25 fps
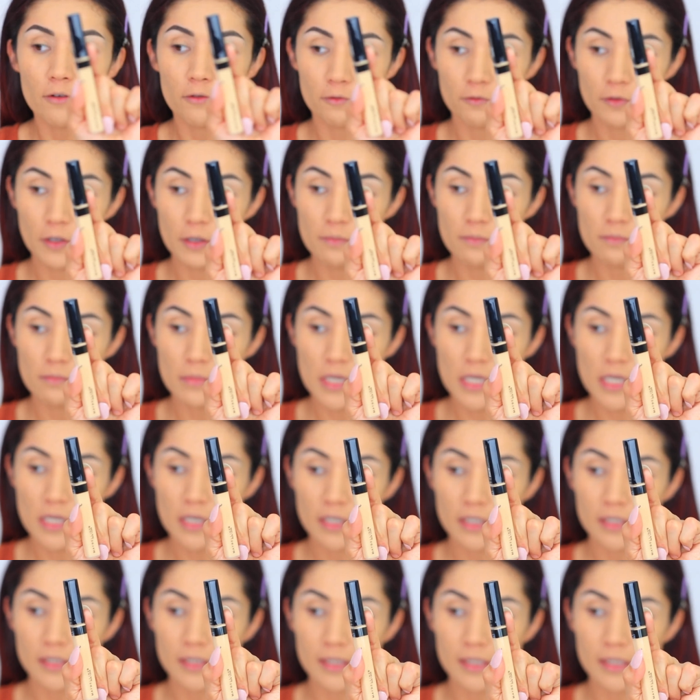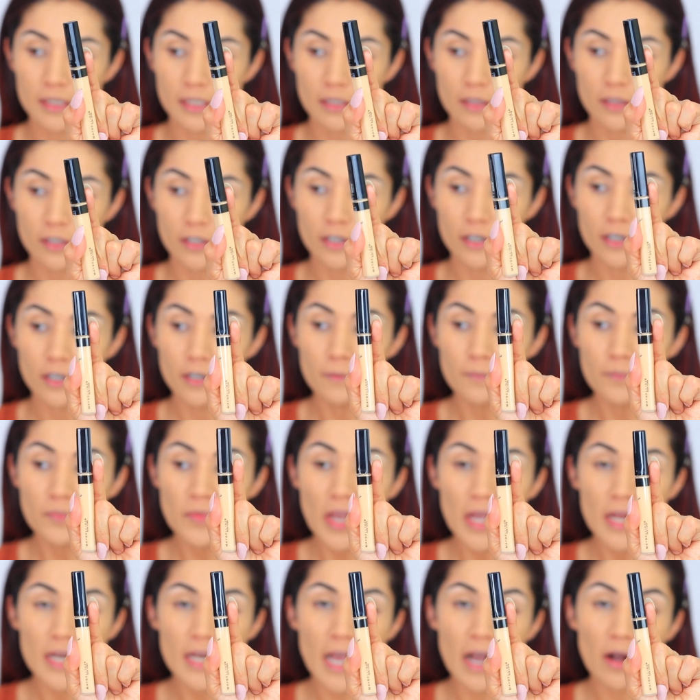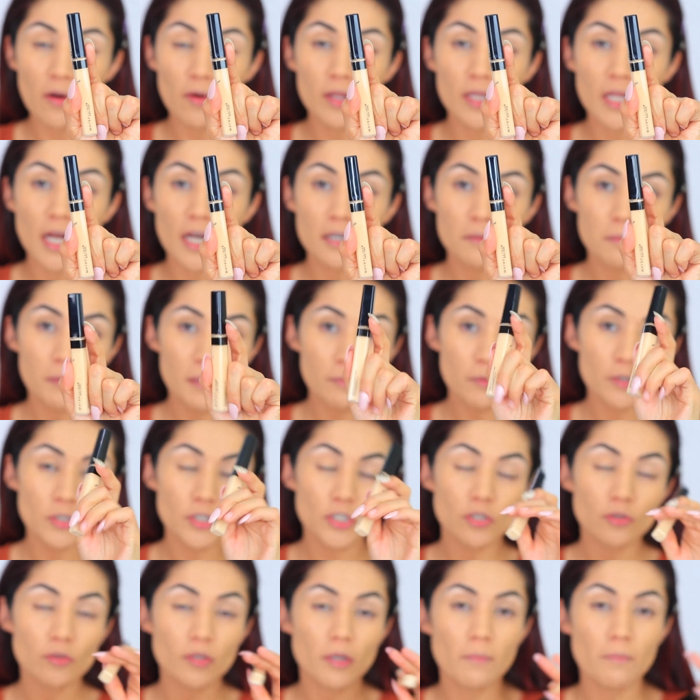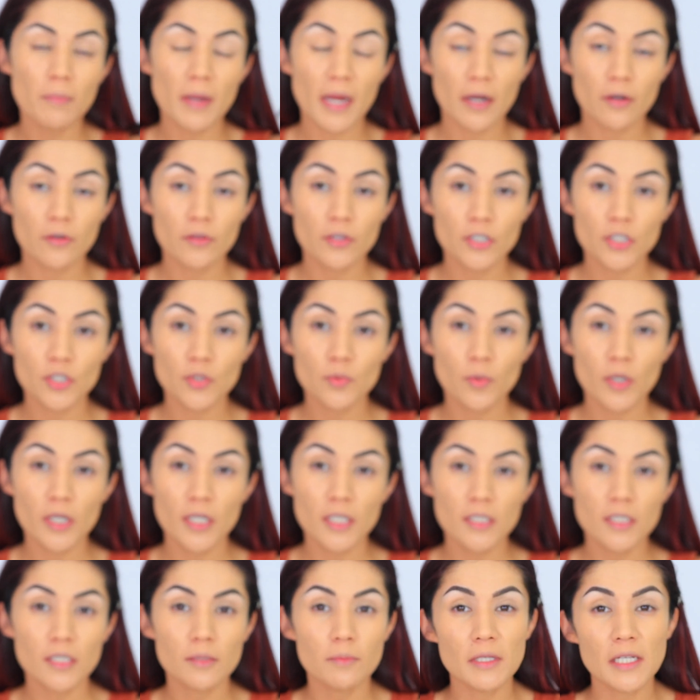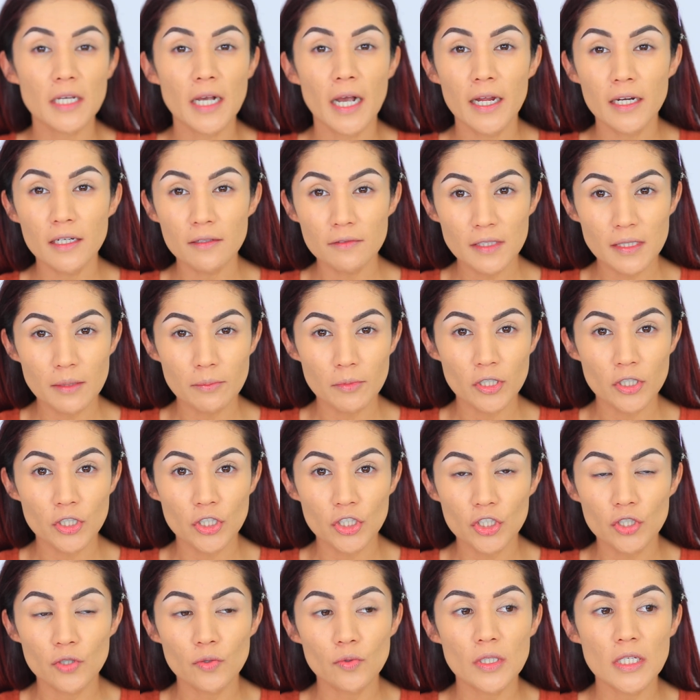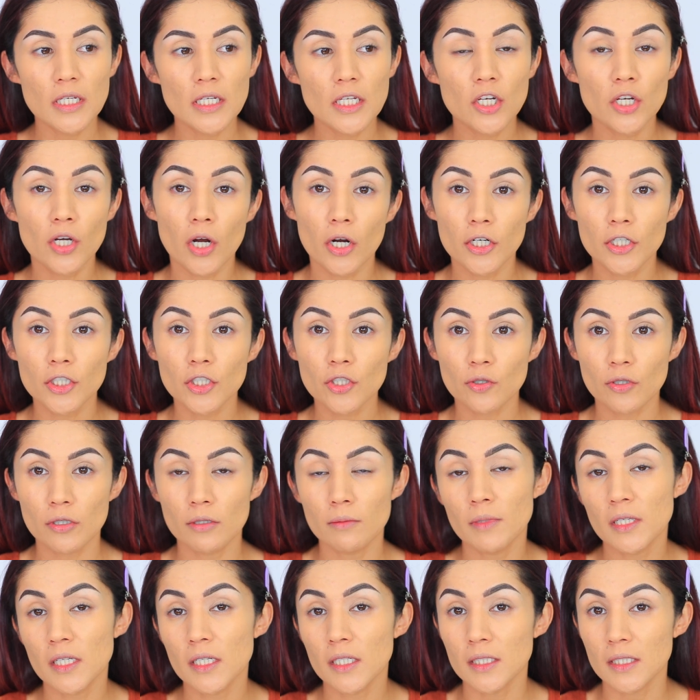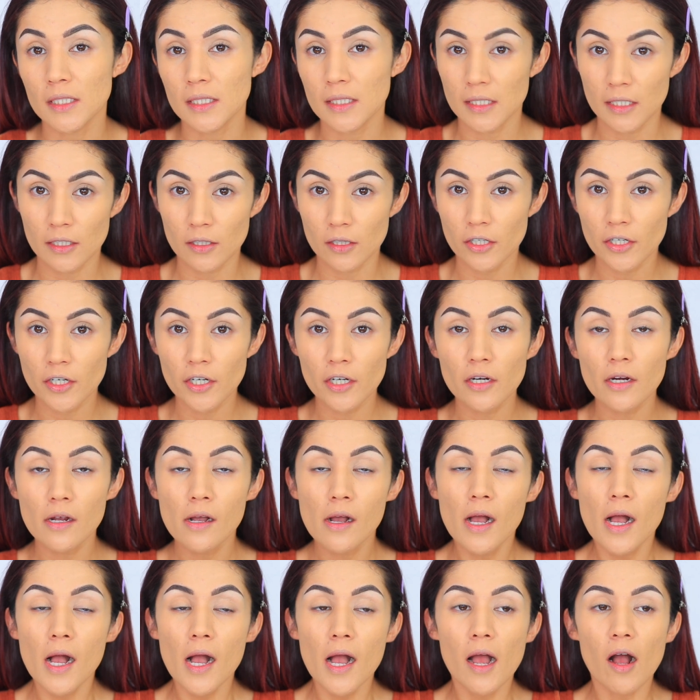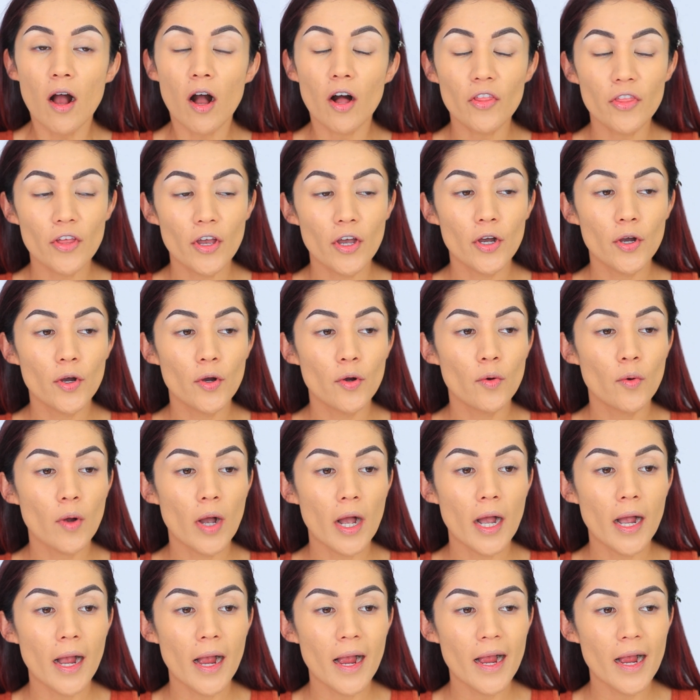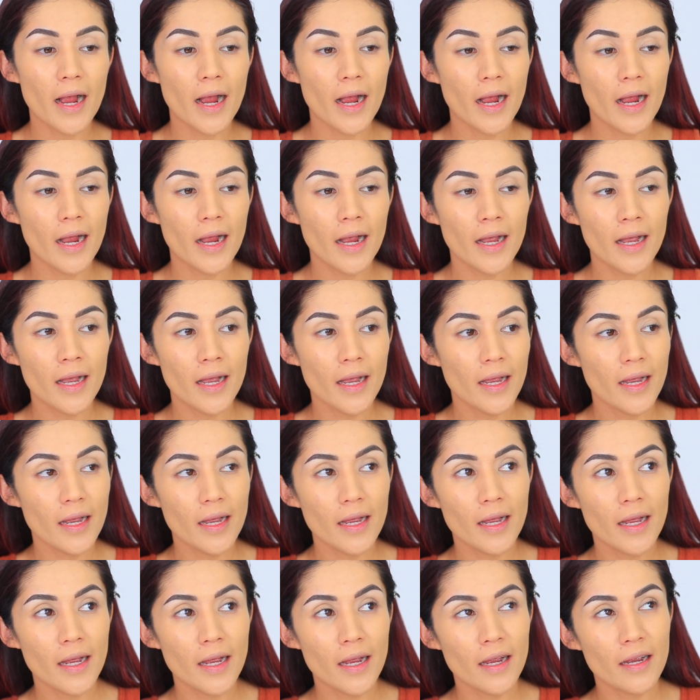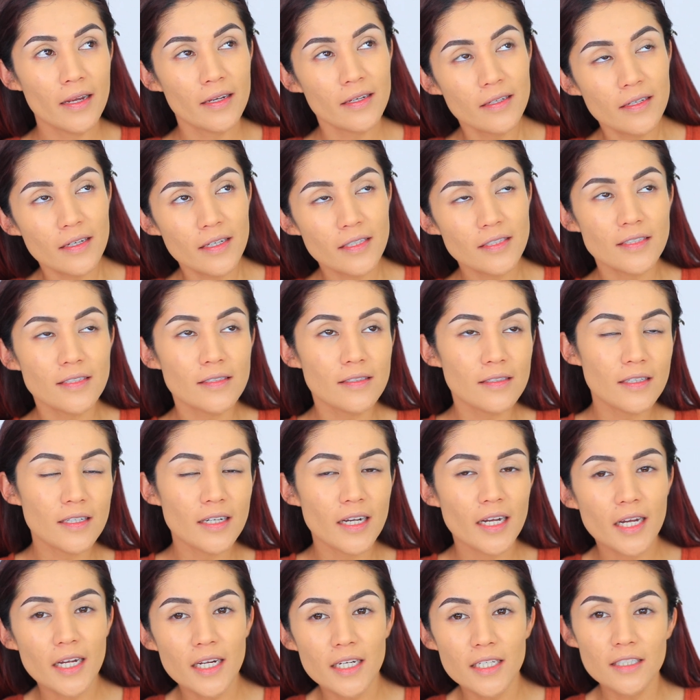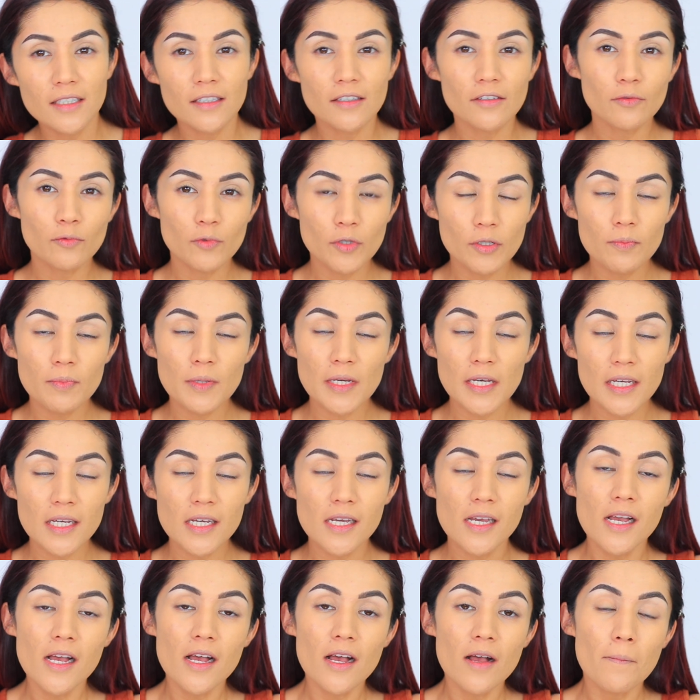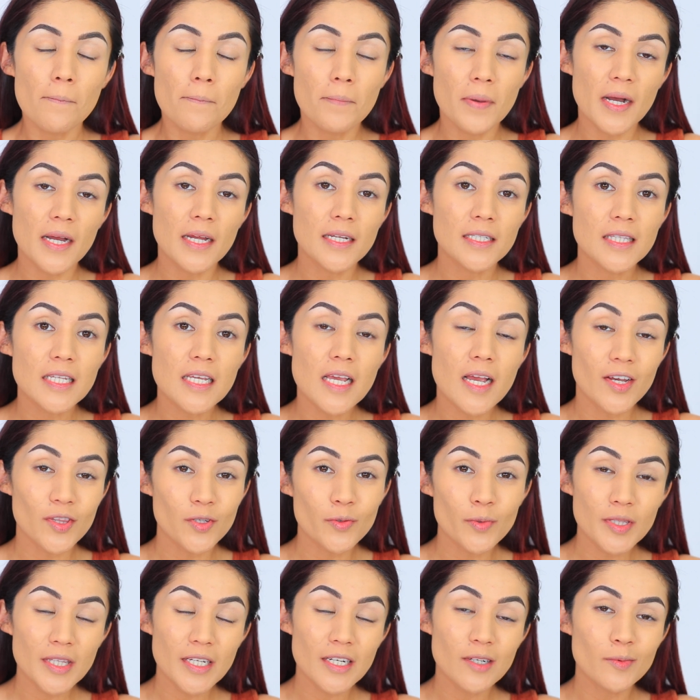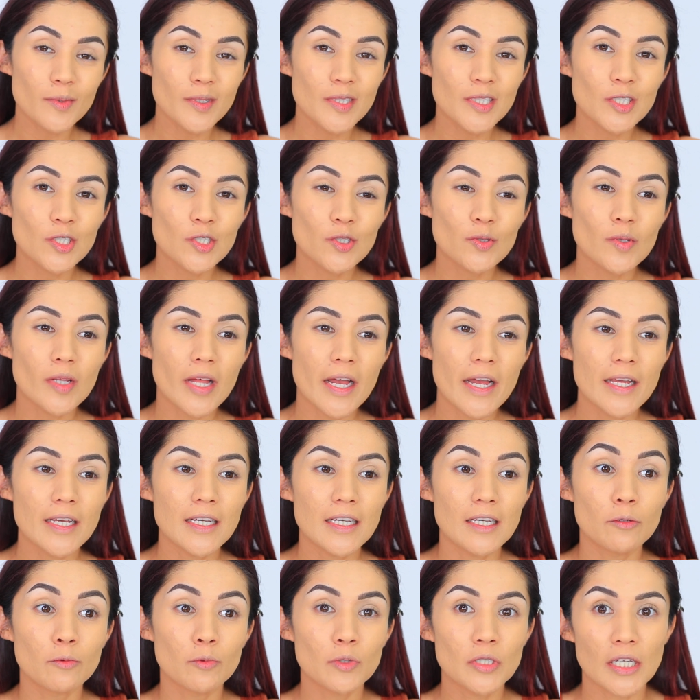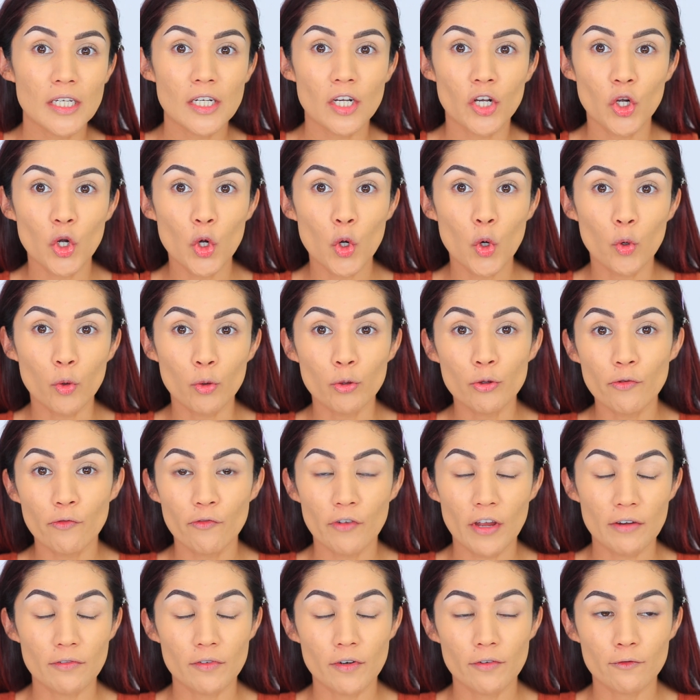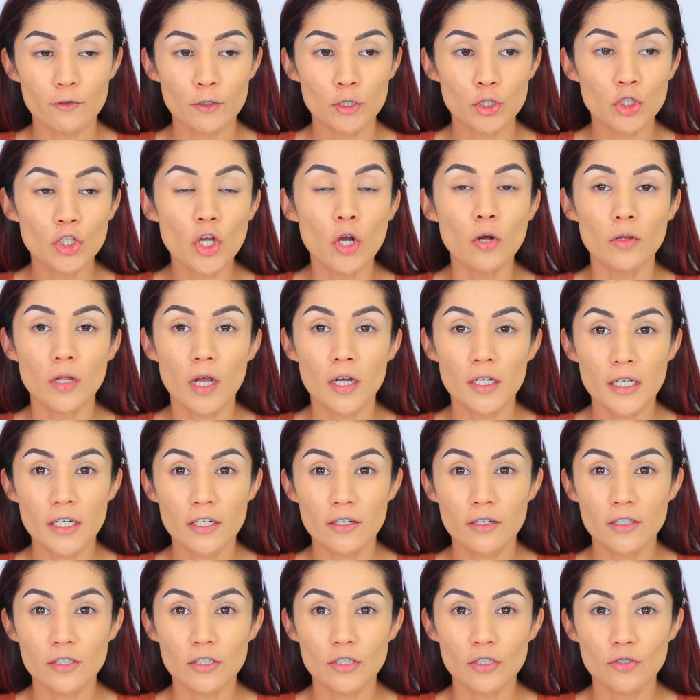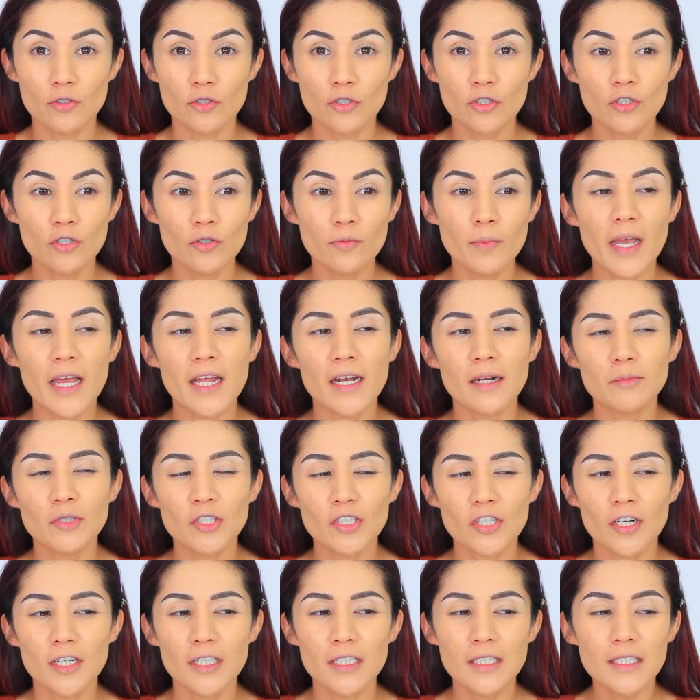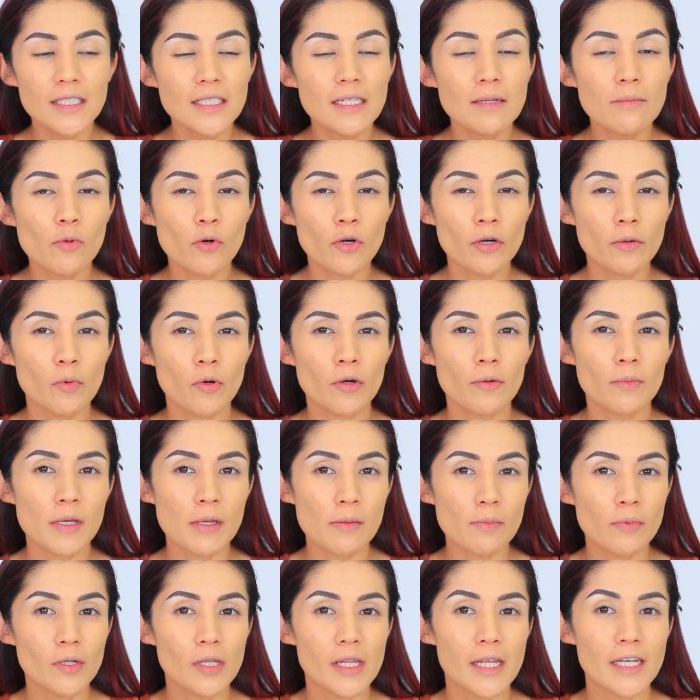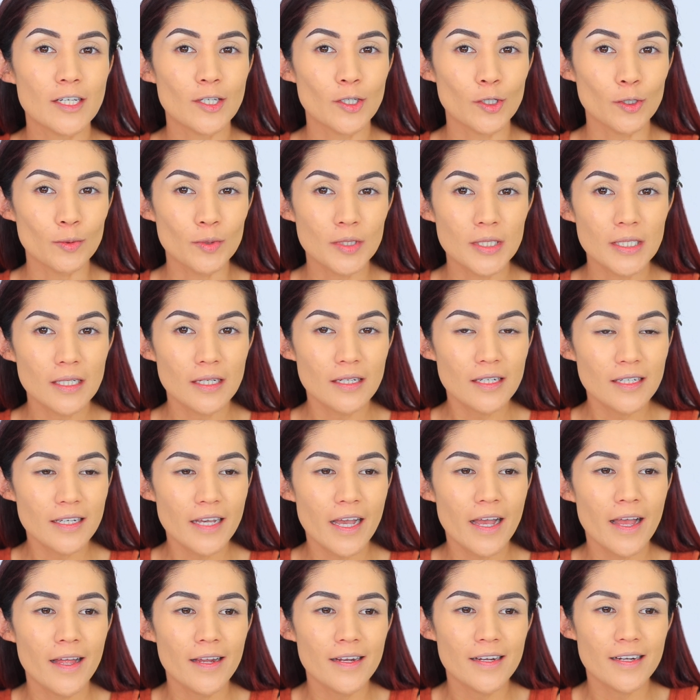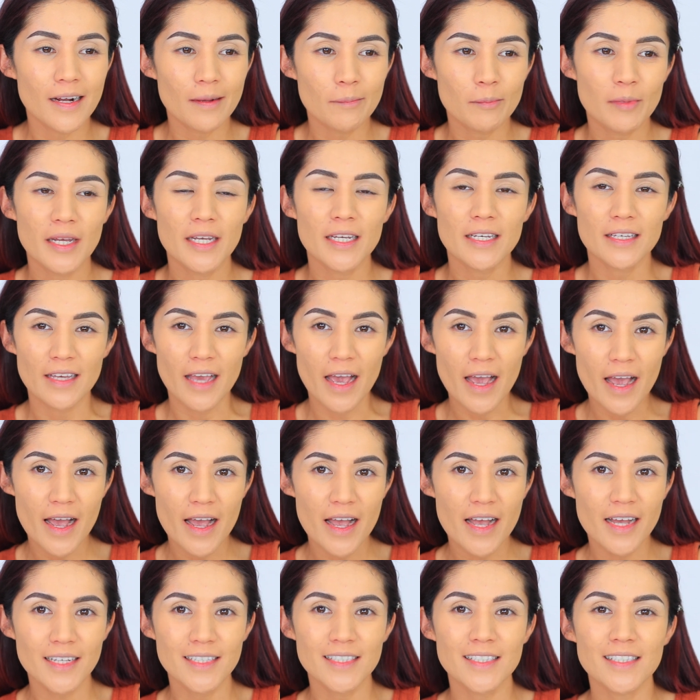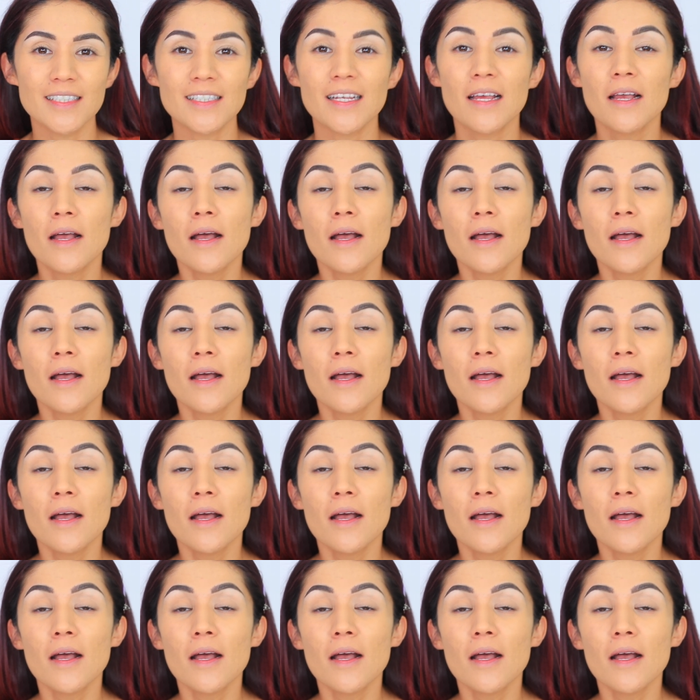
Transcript: Fit Me Concealer. Now, a lot of people do compare this one to be kind of similar to the NARS Creamy Concealer, although I guess it kind of would be, but the other one that I really do like, it was like a cult favorite for so long here on YouTube, and I'm starting to see more and more people like using it again, and I'm like, yes.